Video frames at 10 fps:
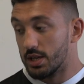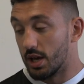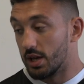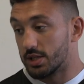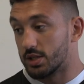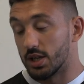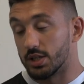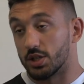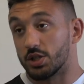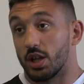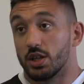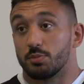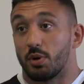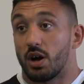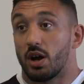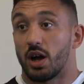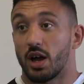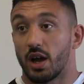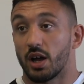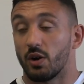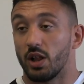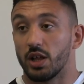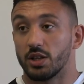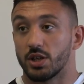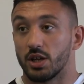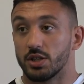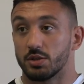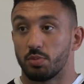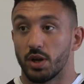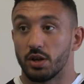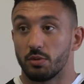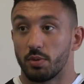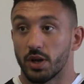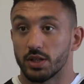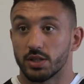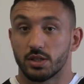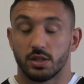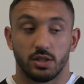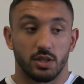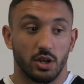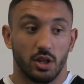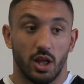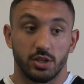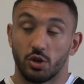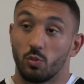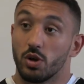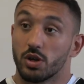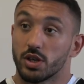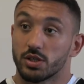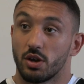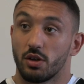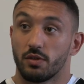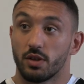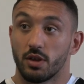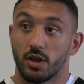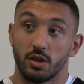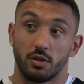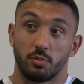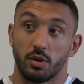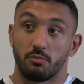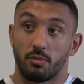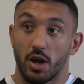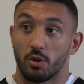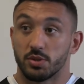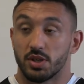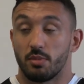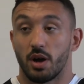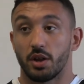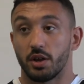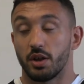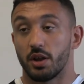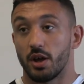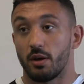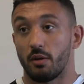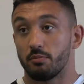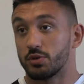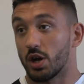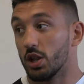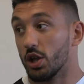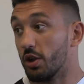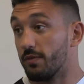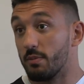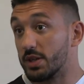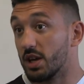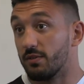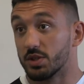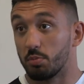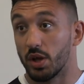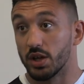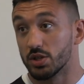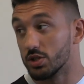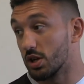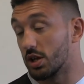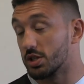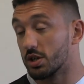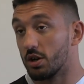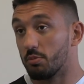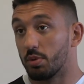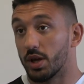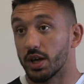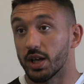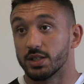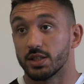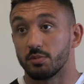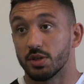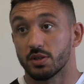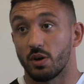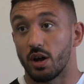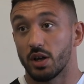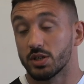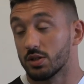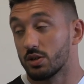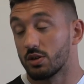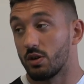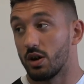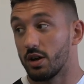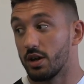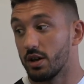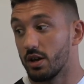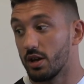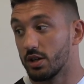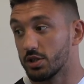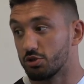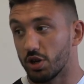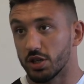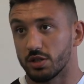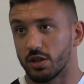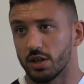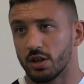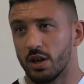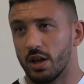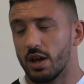yeah, it's a challenge, but I quite like the challenges of playing up against, you know, like John Wilkins, sort of, he'll be my opposite man, and I'll try to learn off him myself as a player. So to actually go and play against him, it's a strange thing.